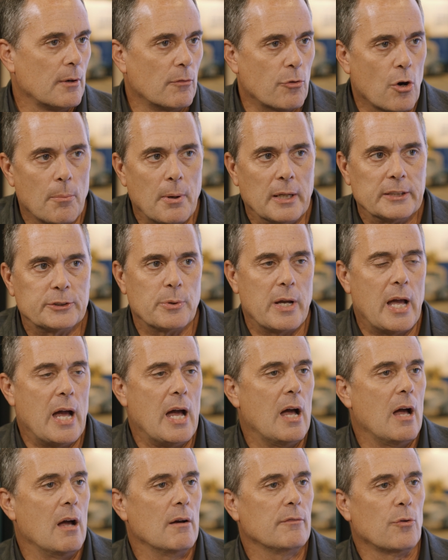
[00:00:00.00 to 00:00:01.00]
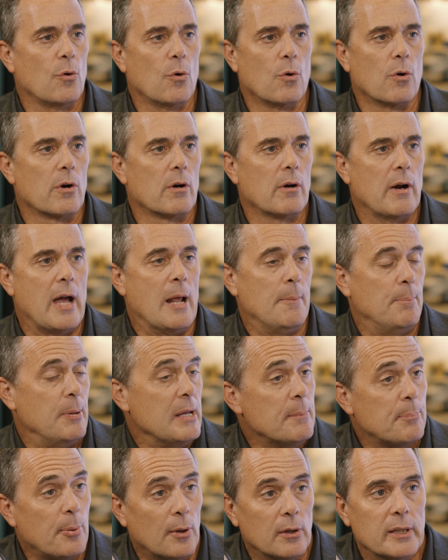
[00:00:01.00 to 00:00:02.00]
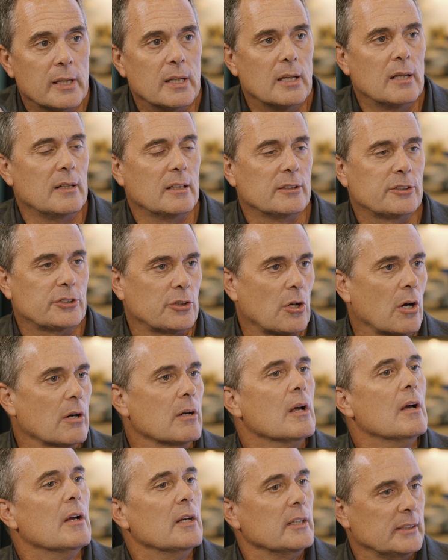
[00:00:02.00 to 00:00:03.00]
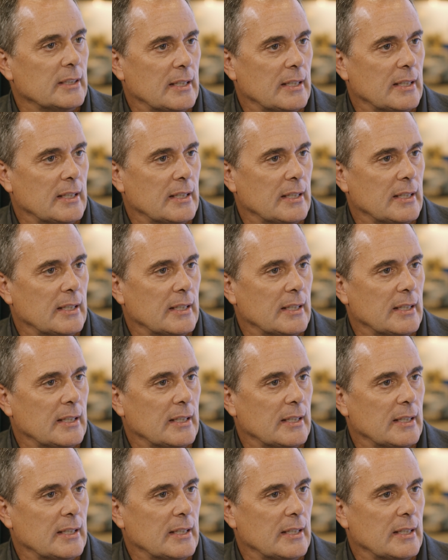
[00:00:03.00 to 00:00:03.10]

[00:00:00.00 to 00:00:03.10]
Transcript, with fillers: the number of robots we have, or add people in and start